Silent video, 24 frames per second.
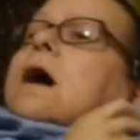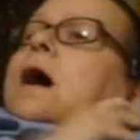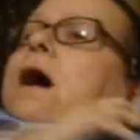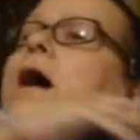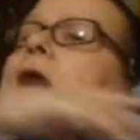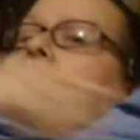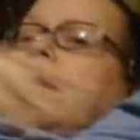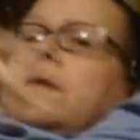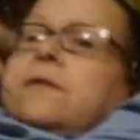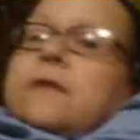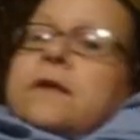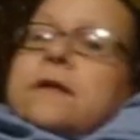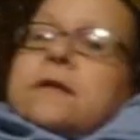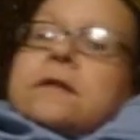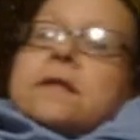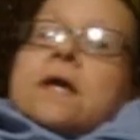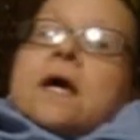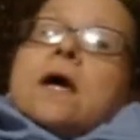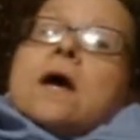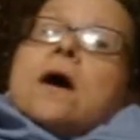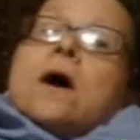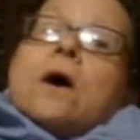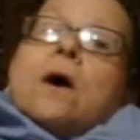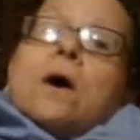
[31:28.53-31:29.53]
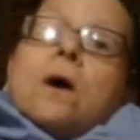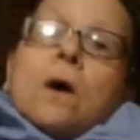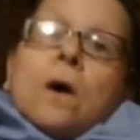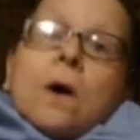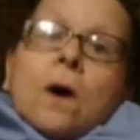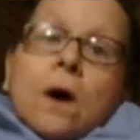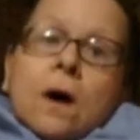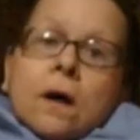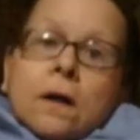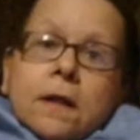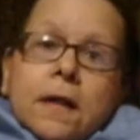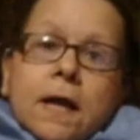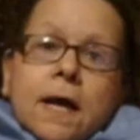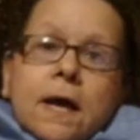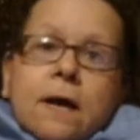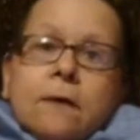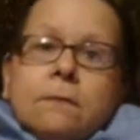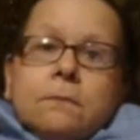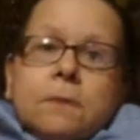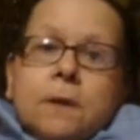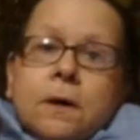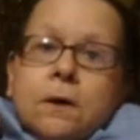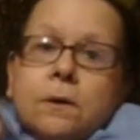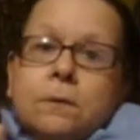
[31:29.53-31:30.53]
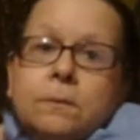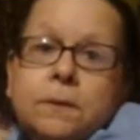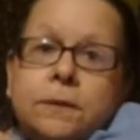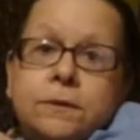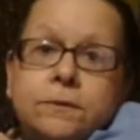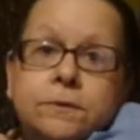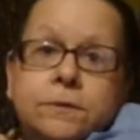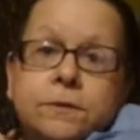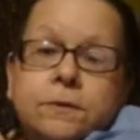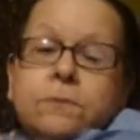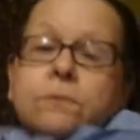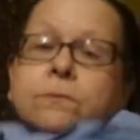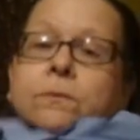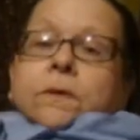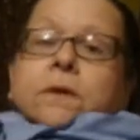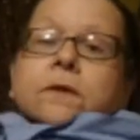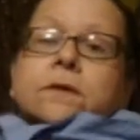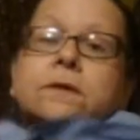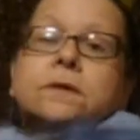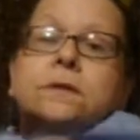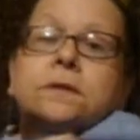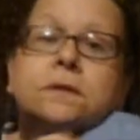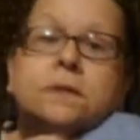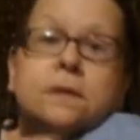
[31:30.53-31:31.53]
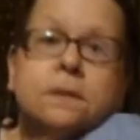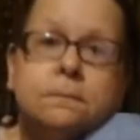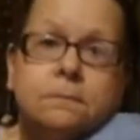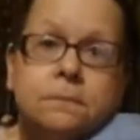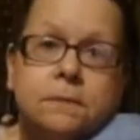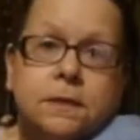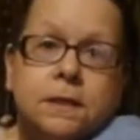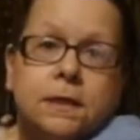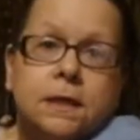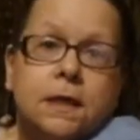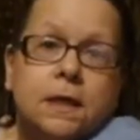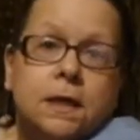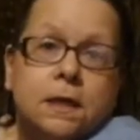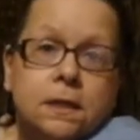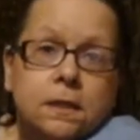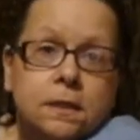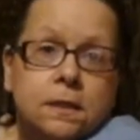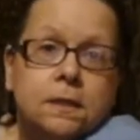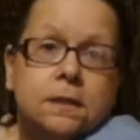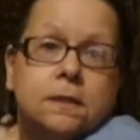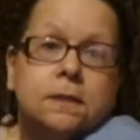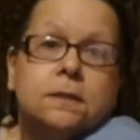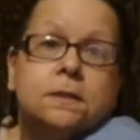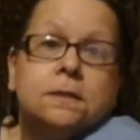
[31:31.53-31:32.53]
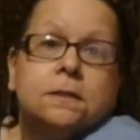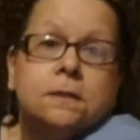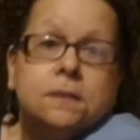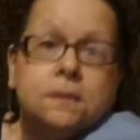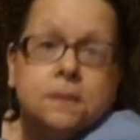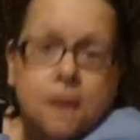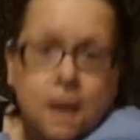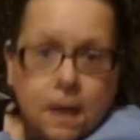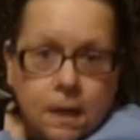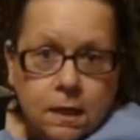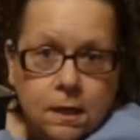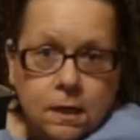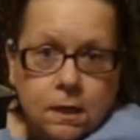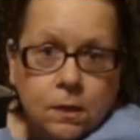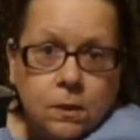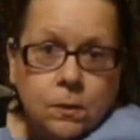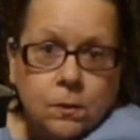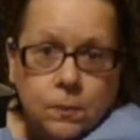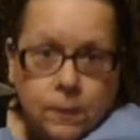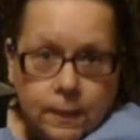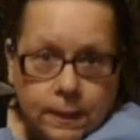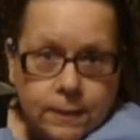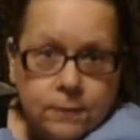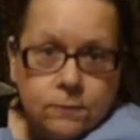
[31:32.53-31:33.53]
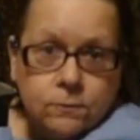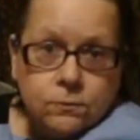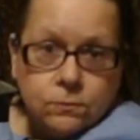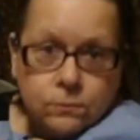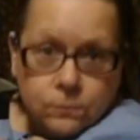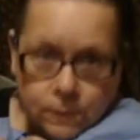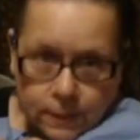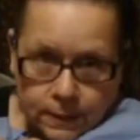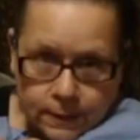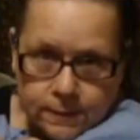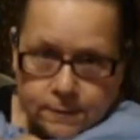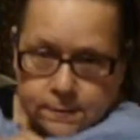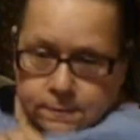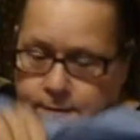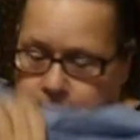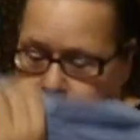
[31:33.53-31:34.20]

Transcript: I think they all have moments where something is not quite right.